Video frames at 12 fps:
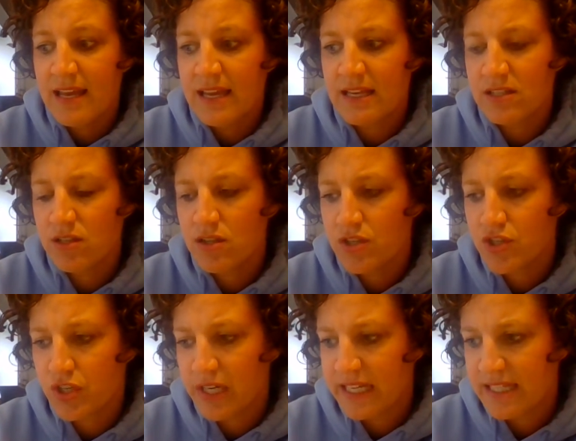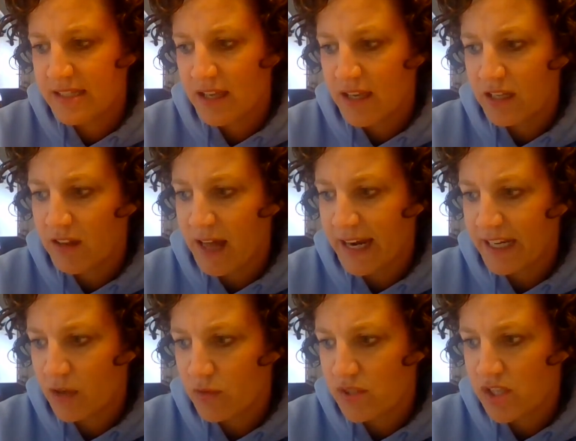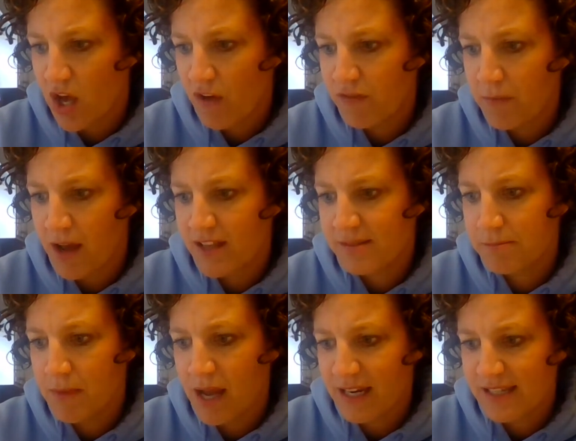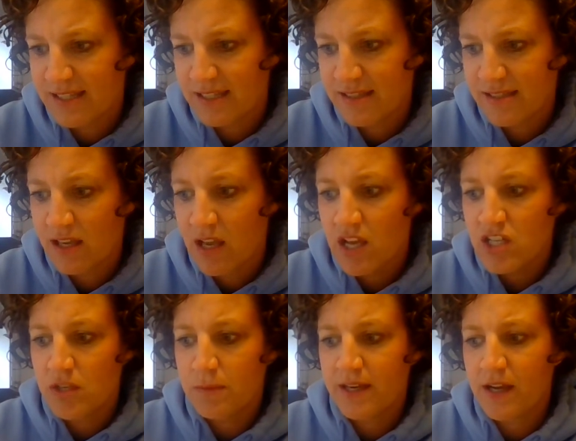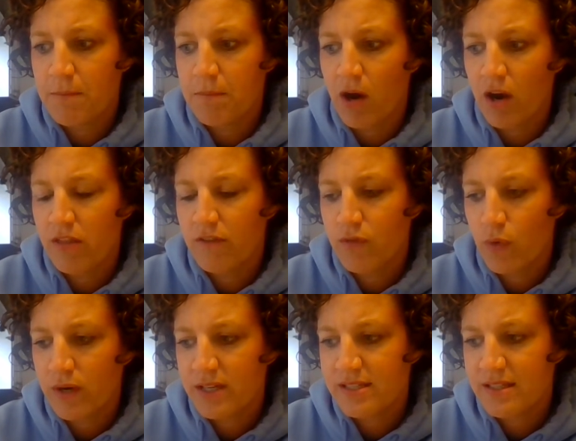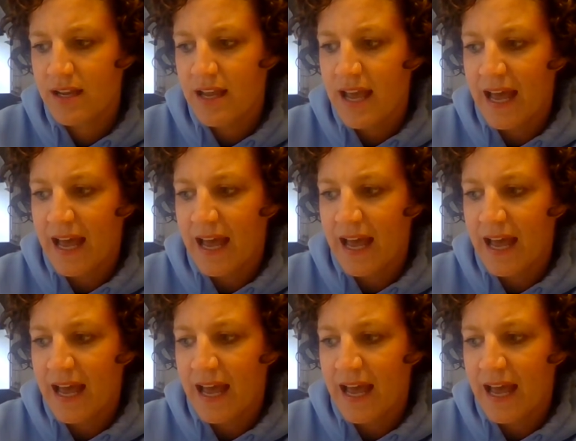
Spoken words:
into the trees, gliding on soft moccasins to become part of the forest.